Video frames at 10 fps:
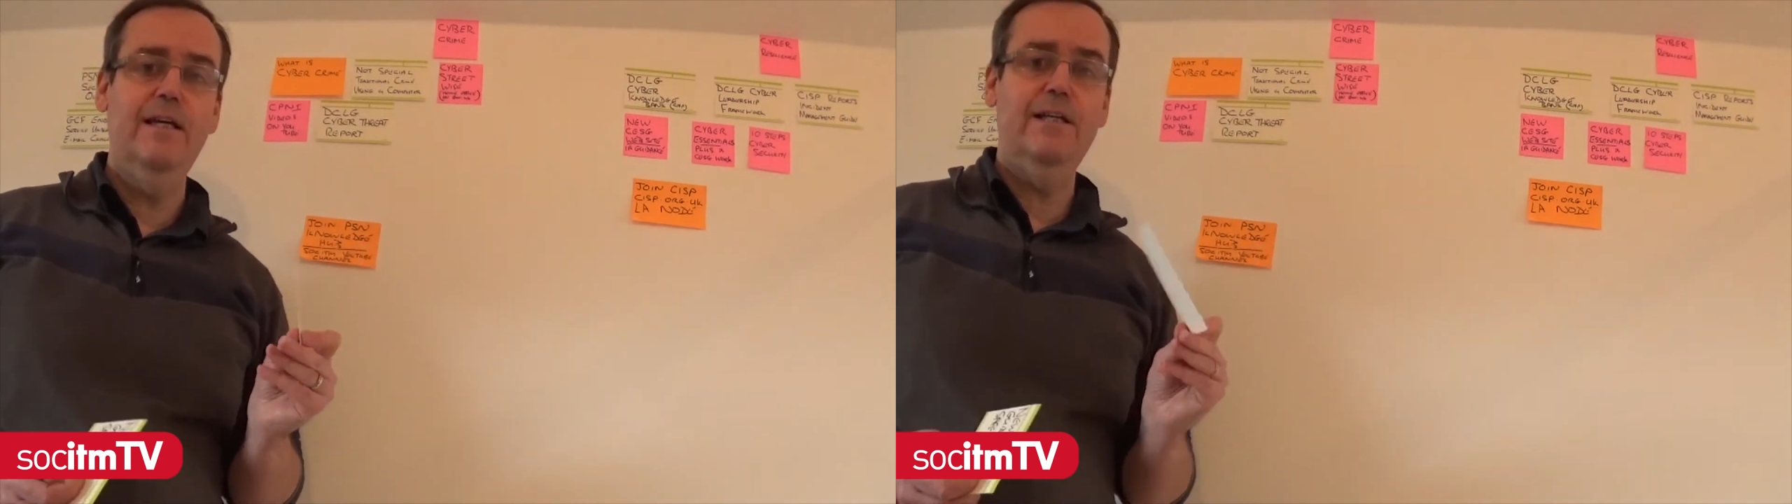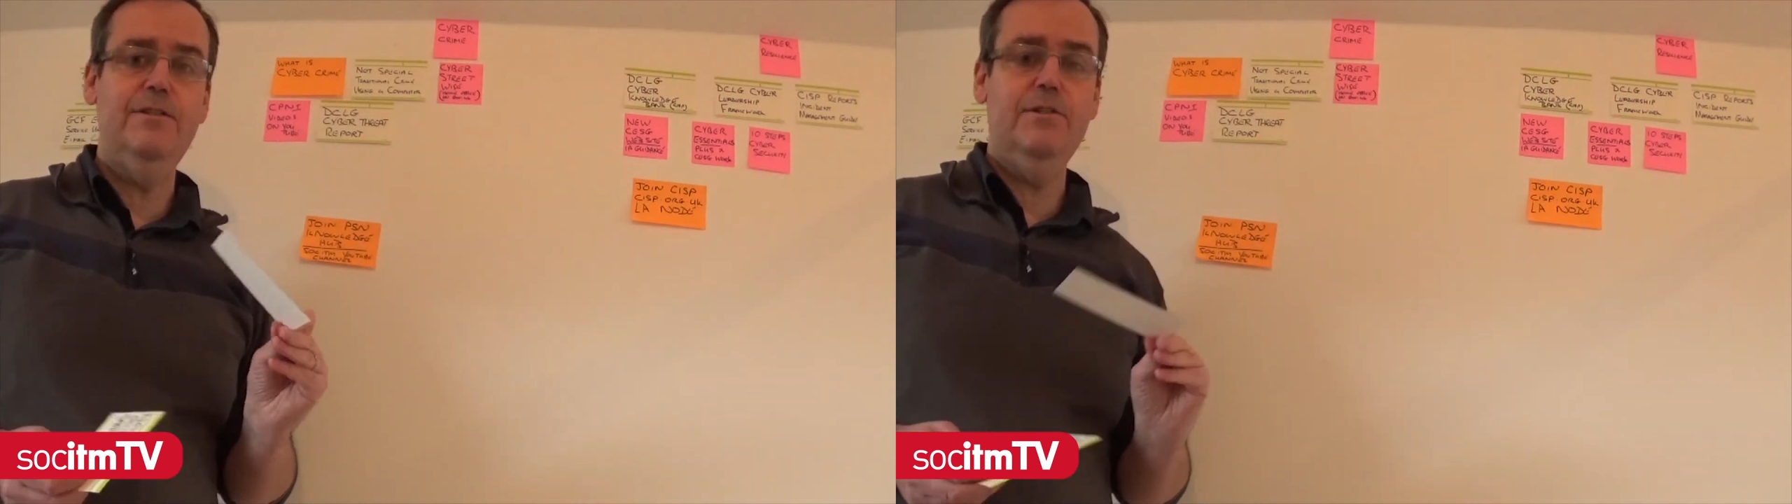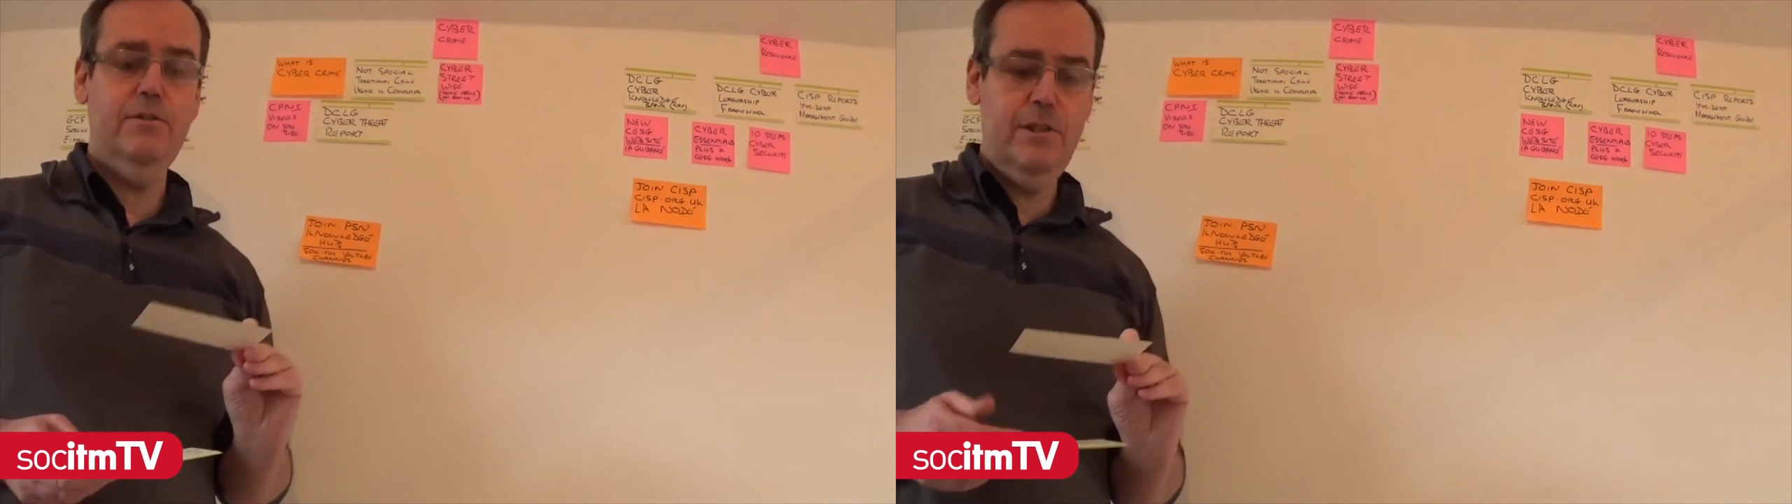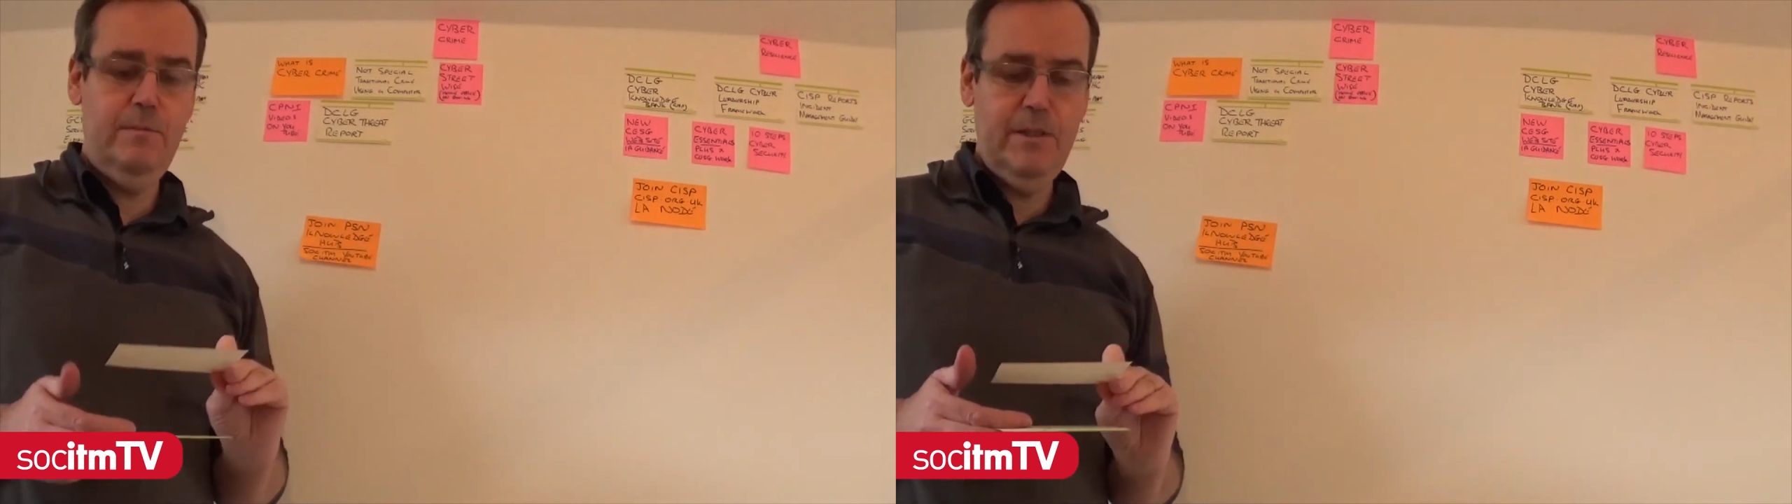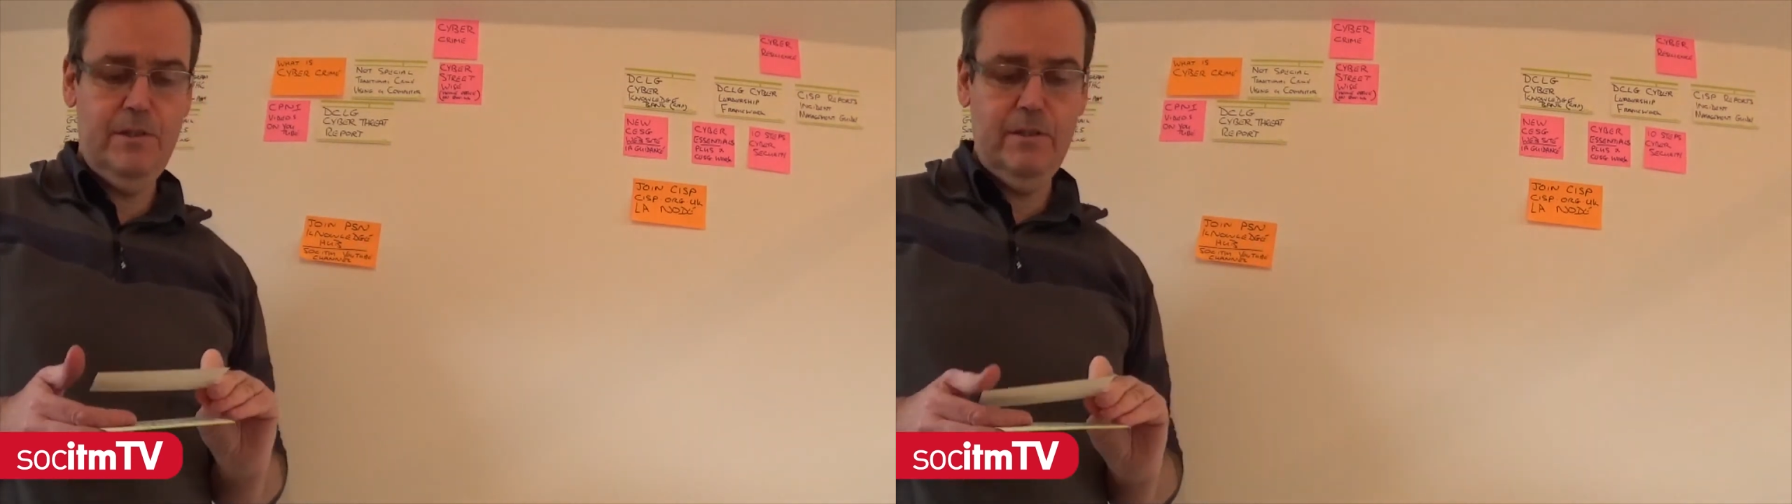and Socitm
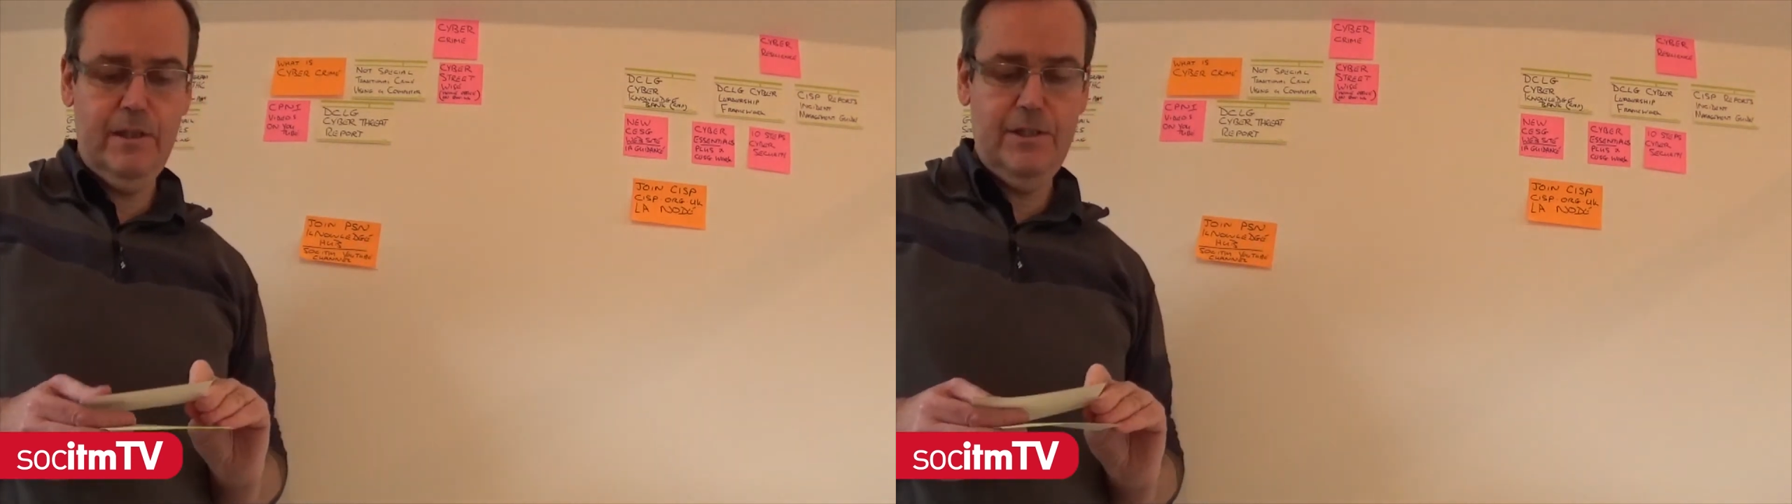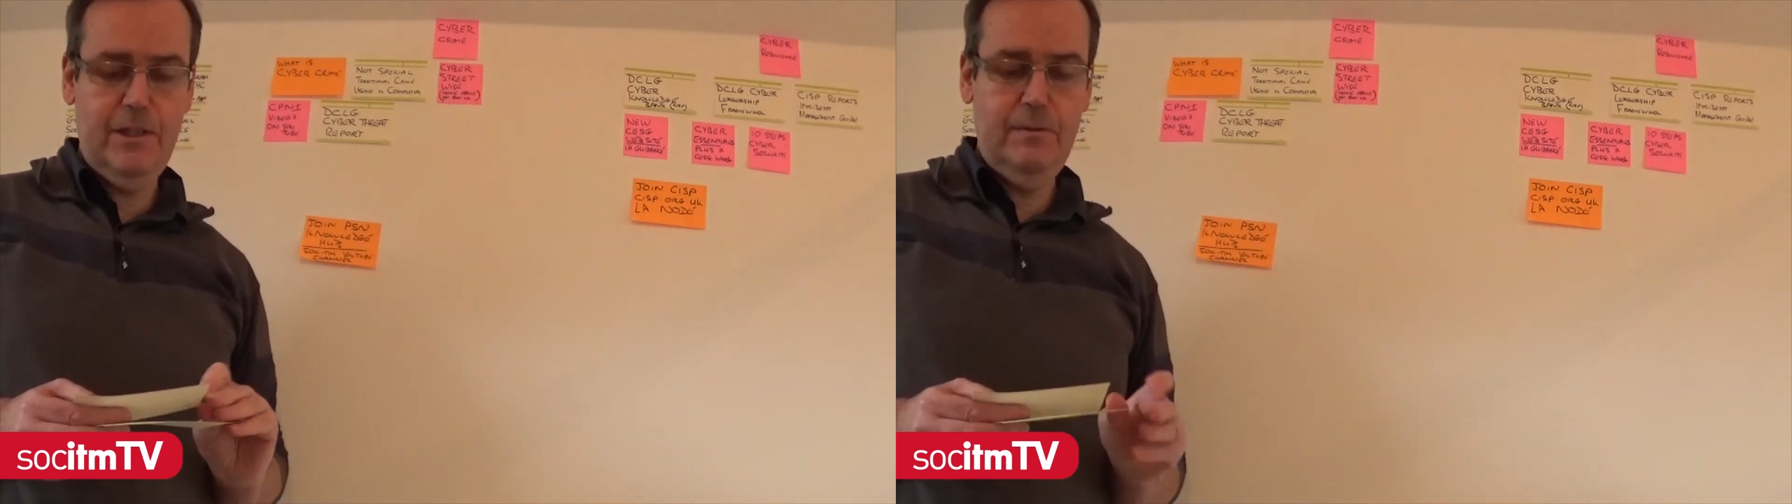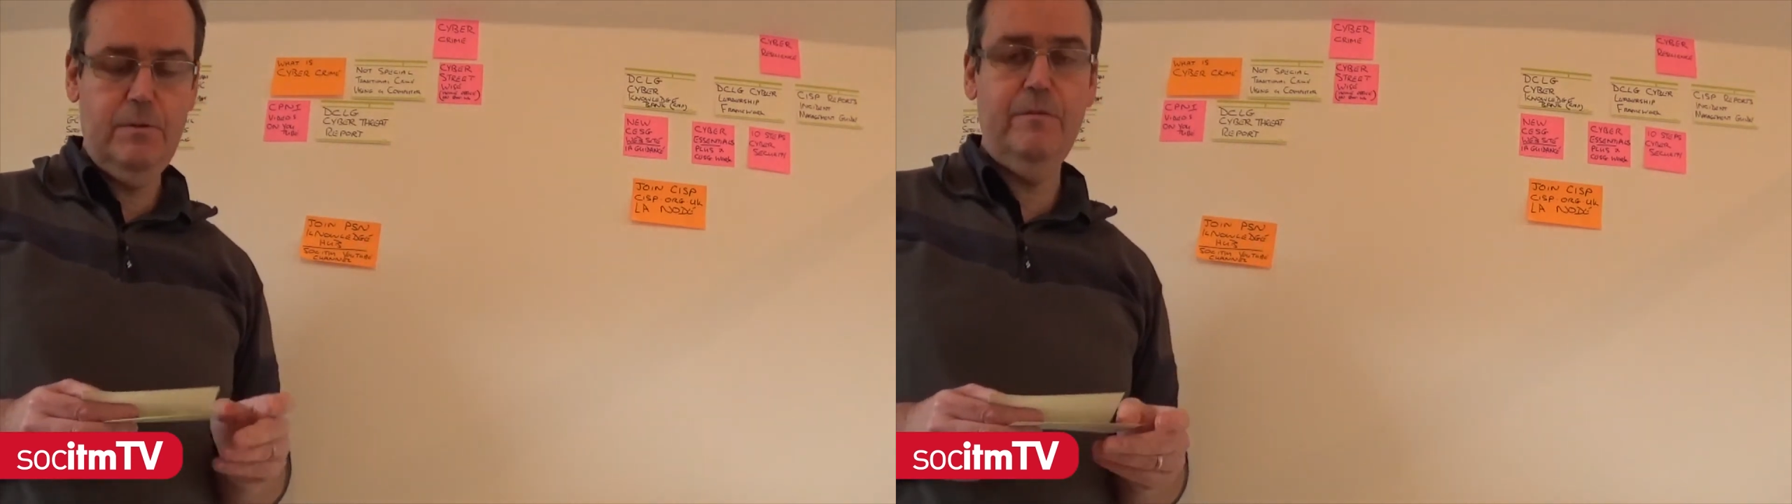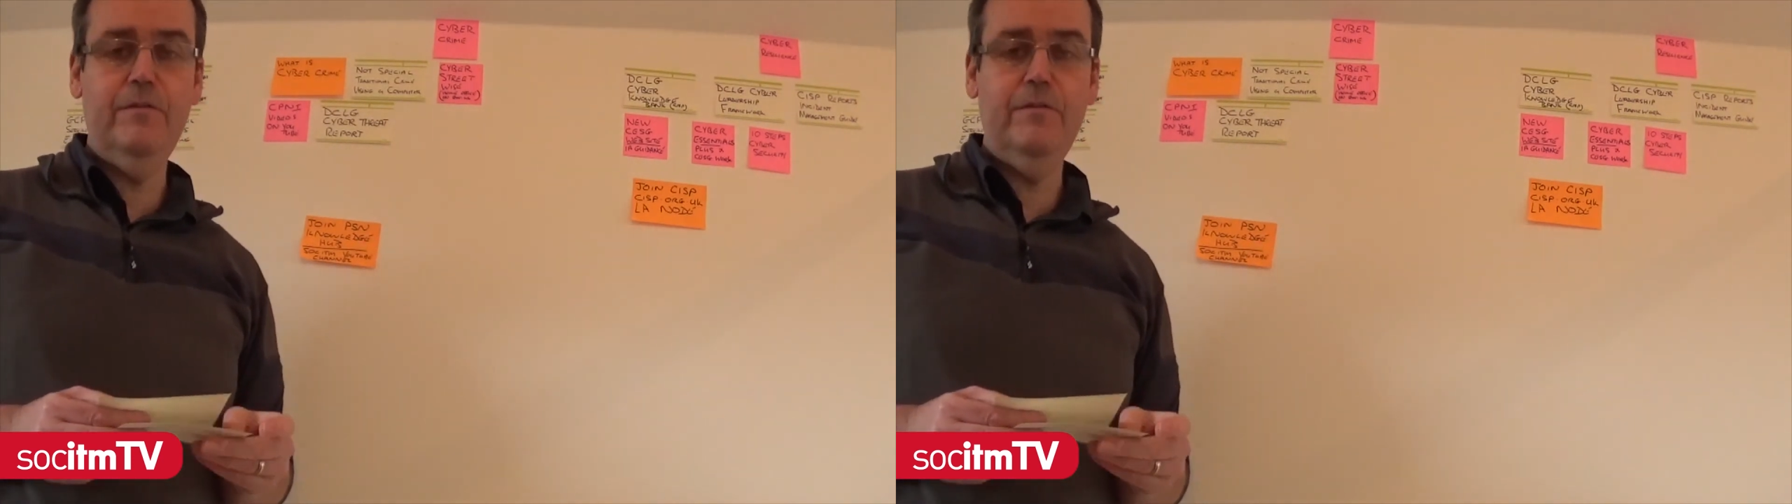Insight team